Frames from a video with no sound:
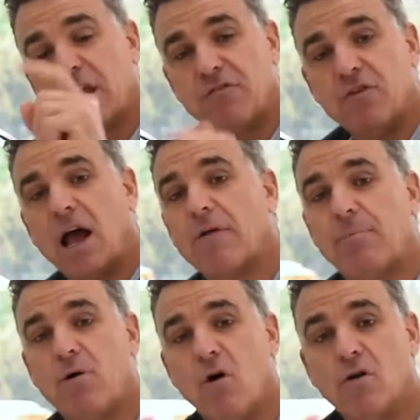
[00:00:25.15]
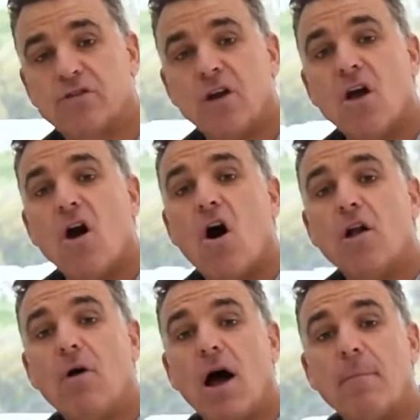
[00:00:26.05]
give you a report
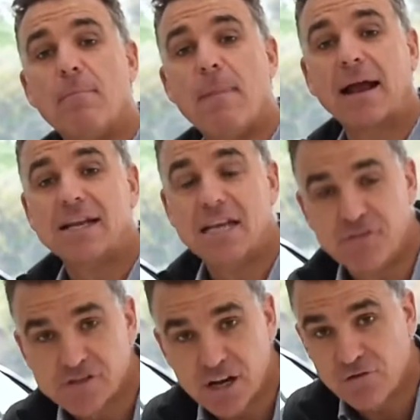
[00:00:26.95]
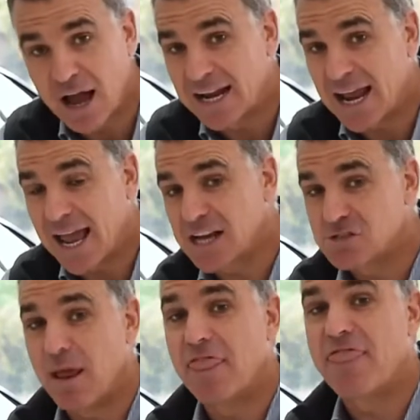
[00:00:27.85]
on my magnificent Rugged
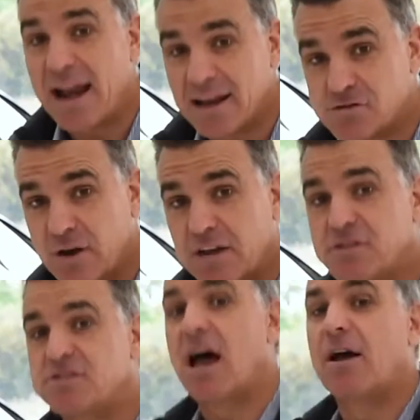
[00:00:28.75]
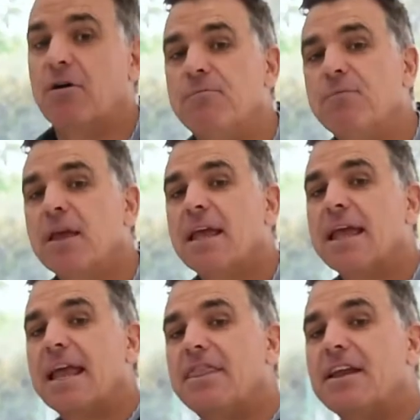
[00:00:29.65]
X when that is ready for sale
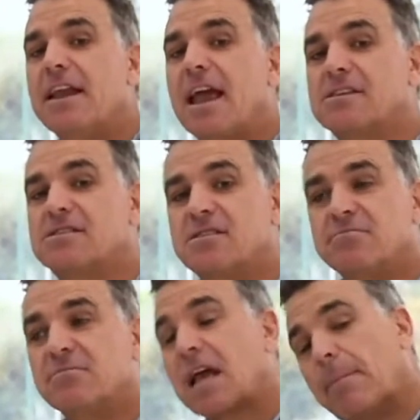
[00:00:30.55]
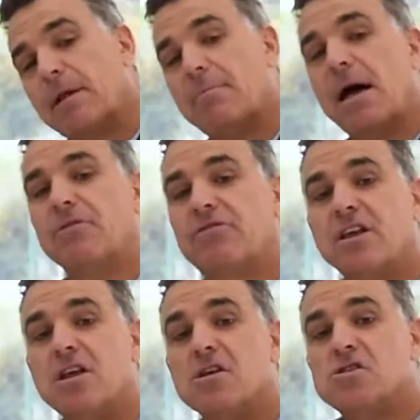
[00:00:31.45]
in the next couple of months.
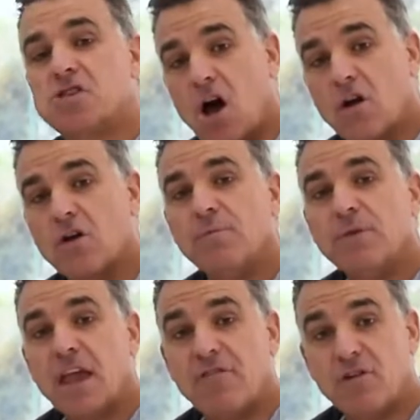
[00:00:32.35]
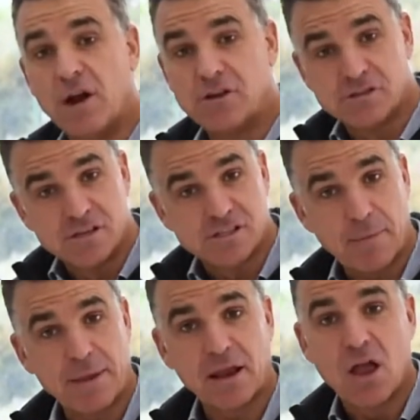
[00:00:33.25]
So, if you're interested in
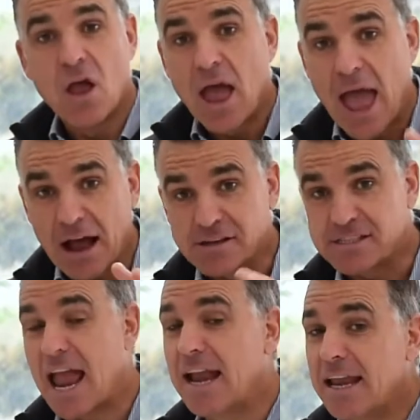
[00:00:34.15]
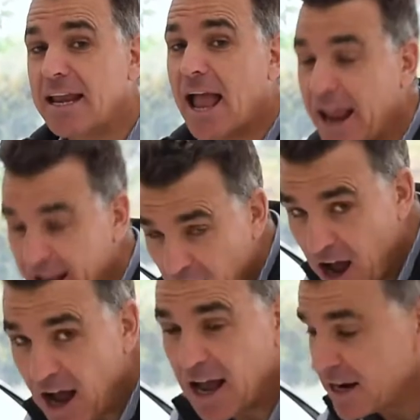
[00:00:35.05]
something outstanding in a
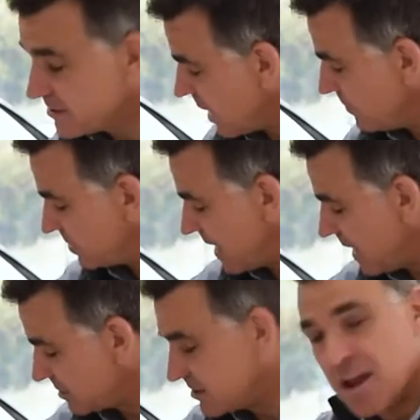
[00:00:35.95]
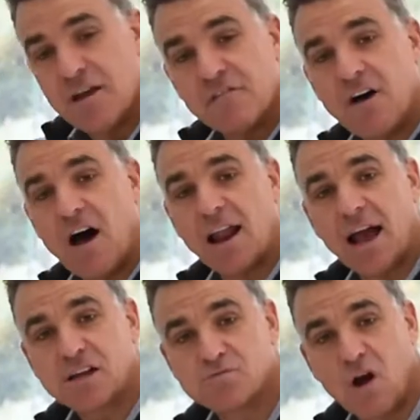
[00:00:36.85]
Hilux, come and see us for
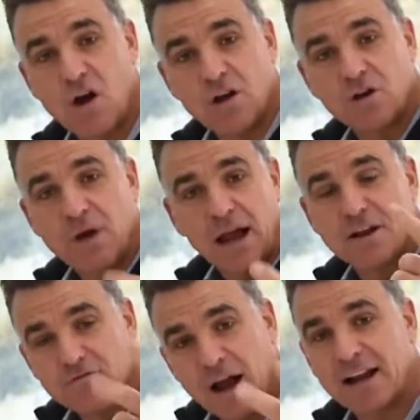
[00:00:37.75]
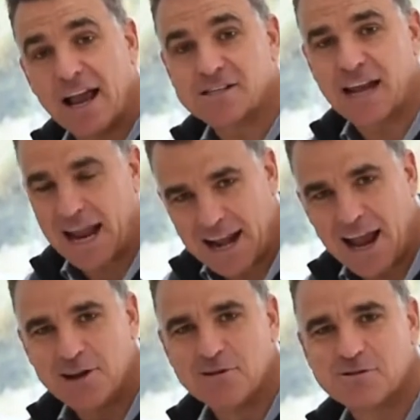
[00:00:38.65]
Hilux Rogue, Rugged and Rugged X at
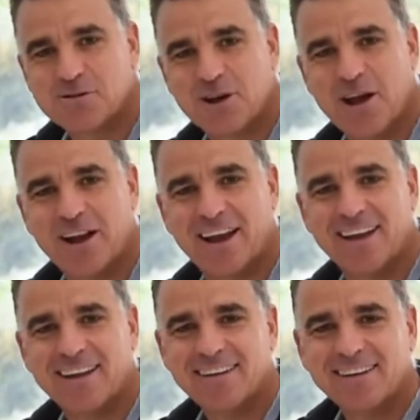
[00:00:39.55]
Adelaide Hills Toyota.